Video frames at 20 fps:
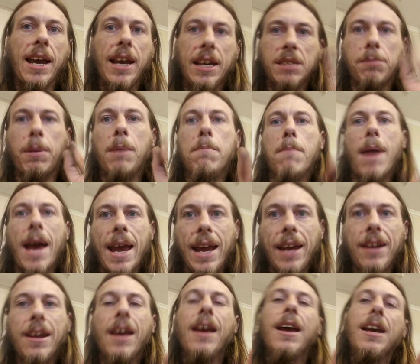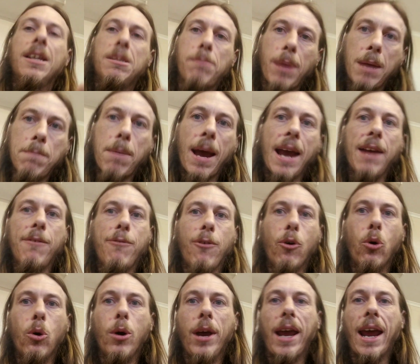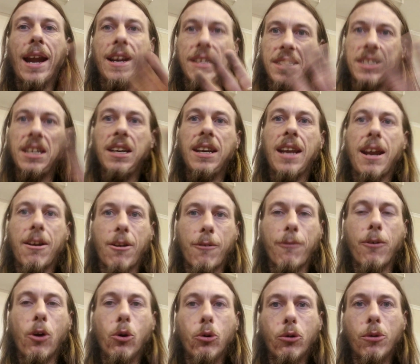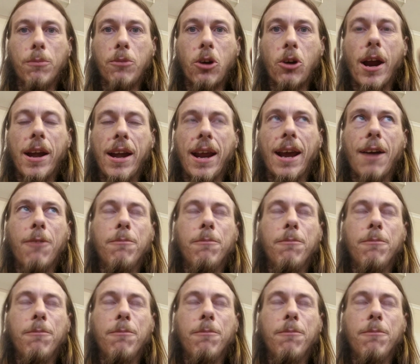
It's been made, it's been paid for, and it's sitting there at Fulcrum right now.